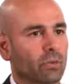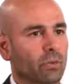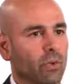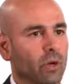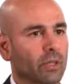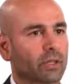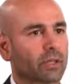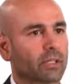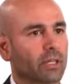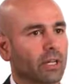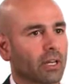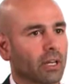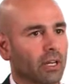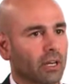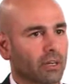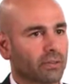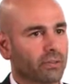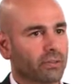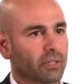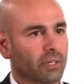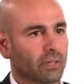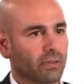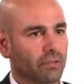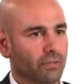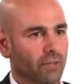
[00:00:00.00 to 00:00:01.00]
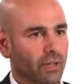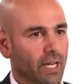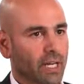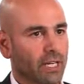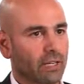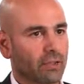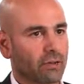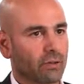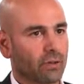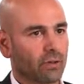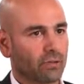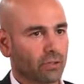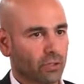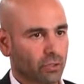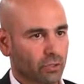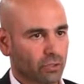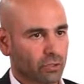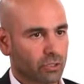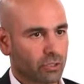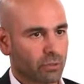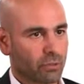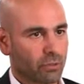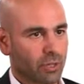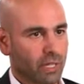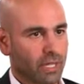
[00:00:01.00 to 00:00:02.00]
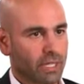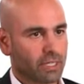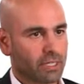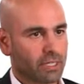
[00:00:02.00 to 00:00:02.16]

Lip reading: what the lifetime value of a customer